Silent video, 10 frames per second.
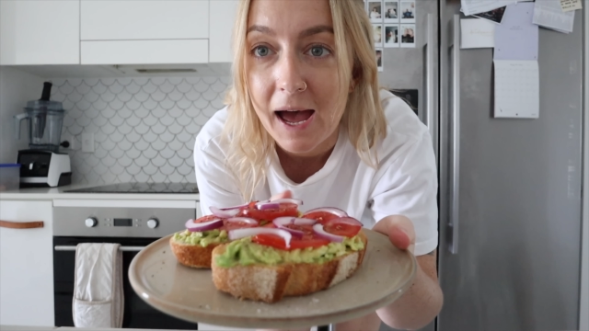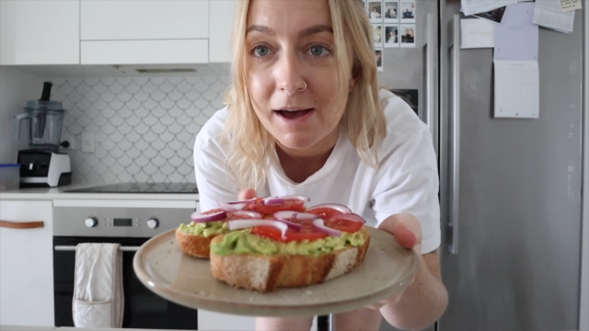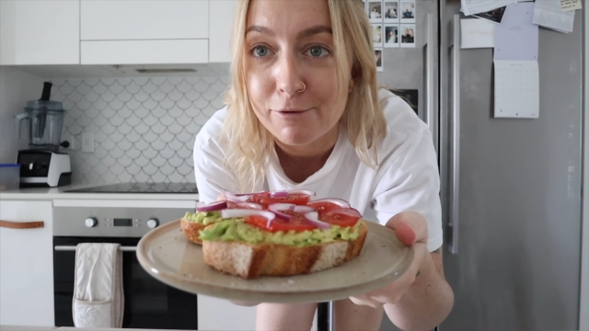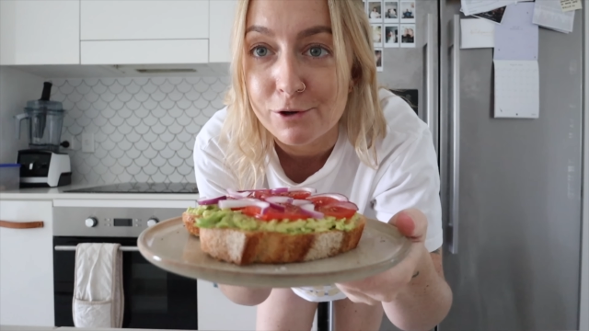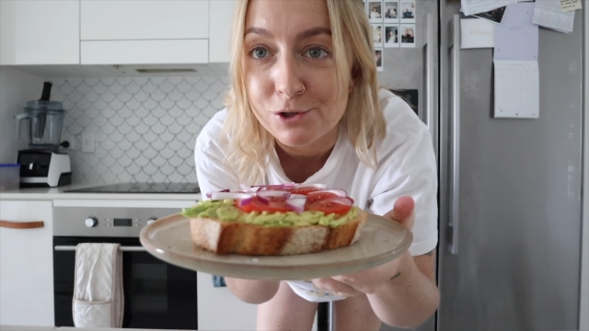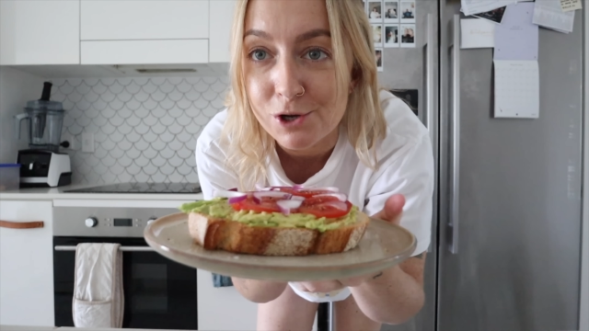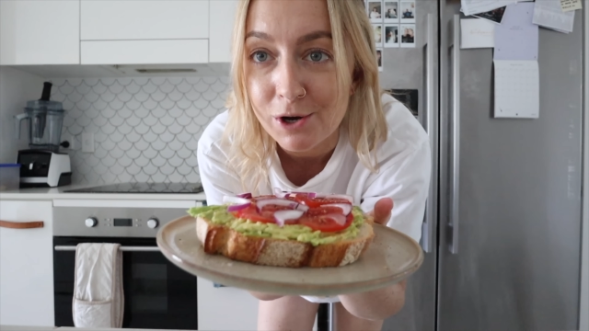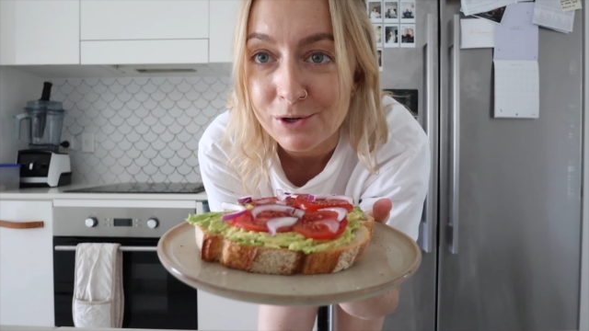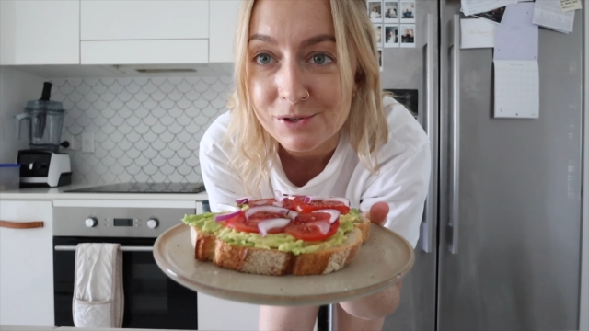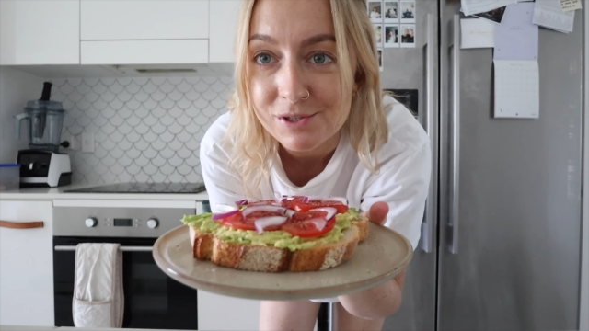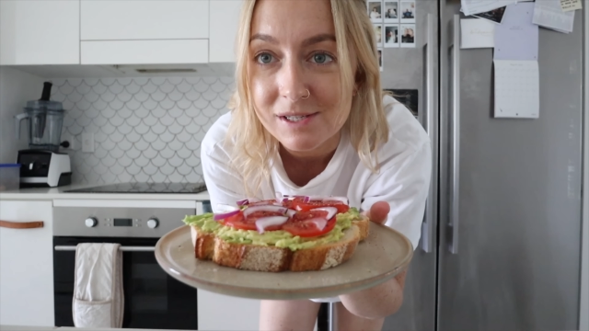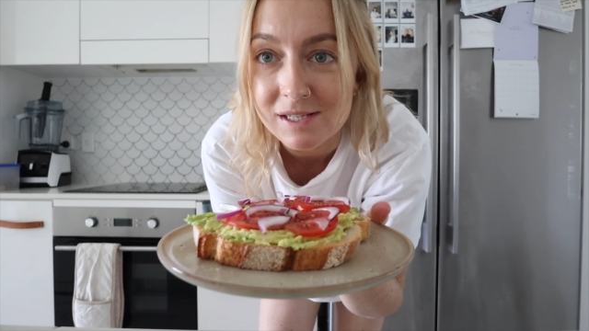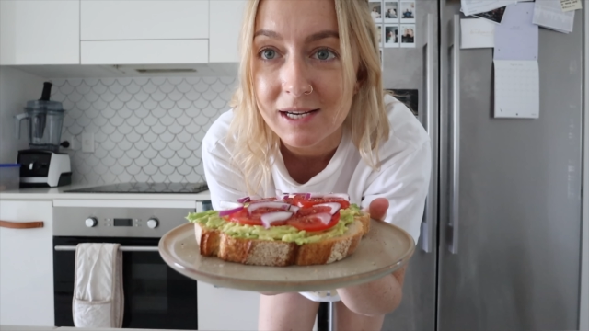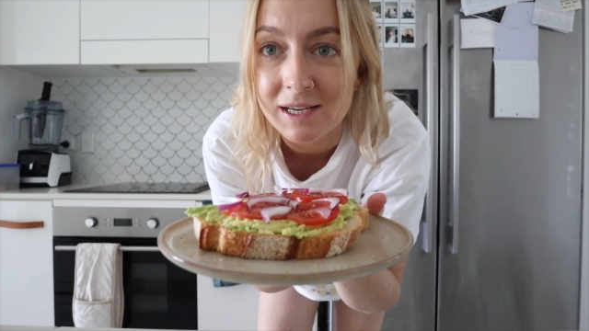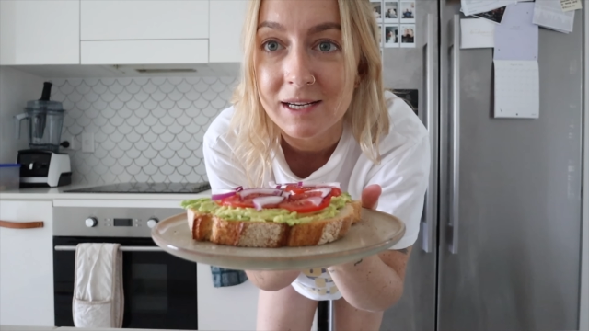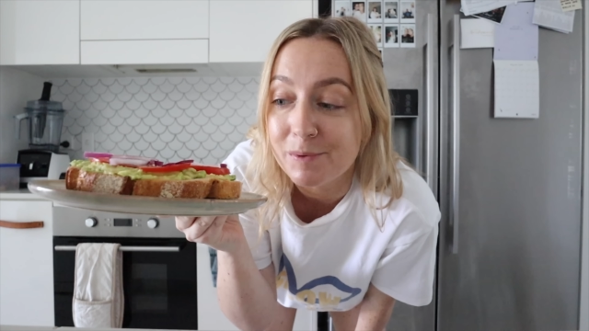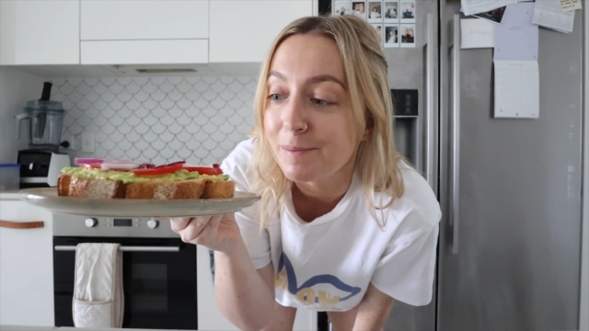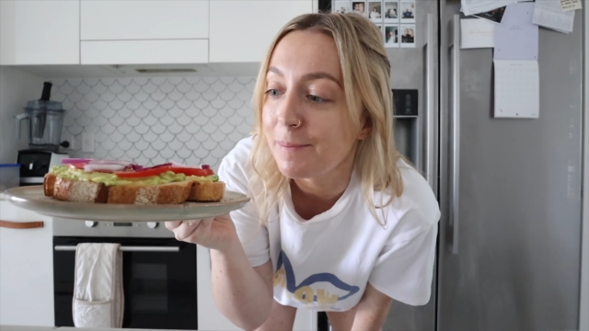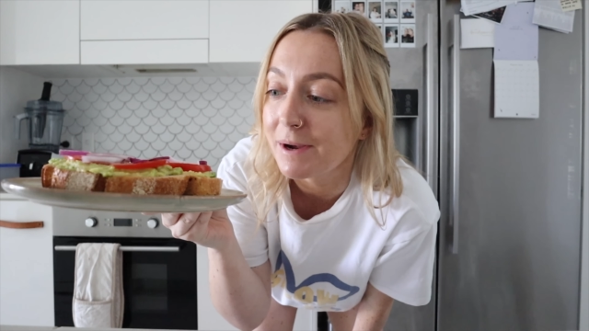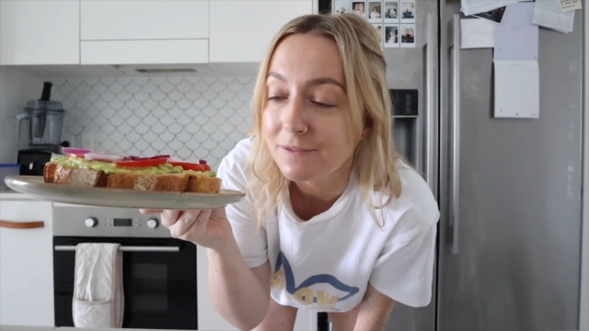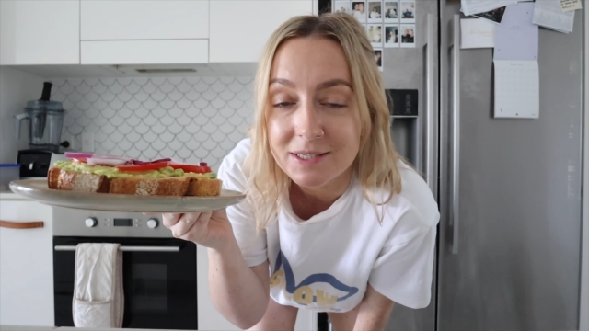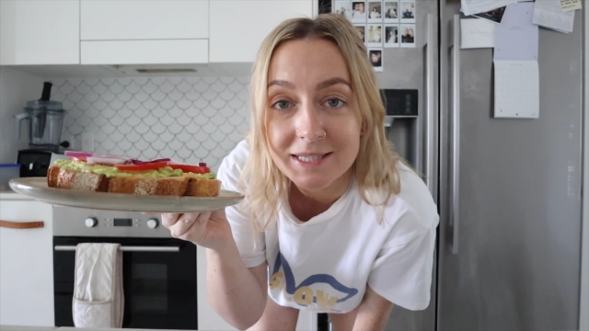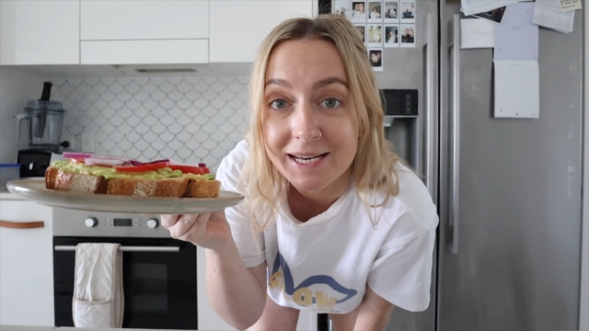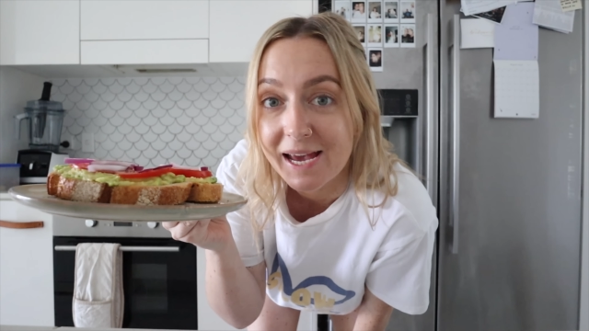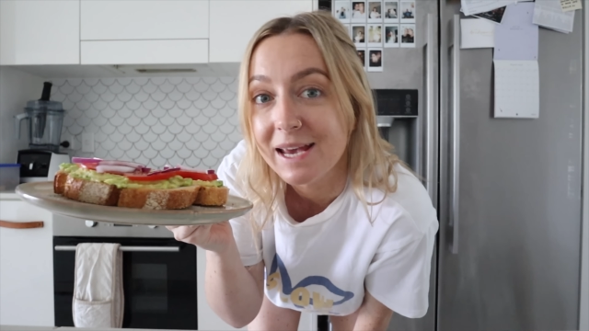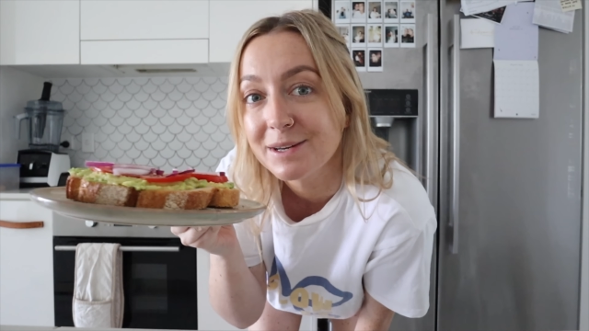avo toast, and that's gonna be my breakfast today.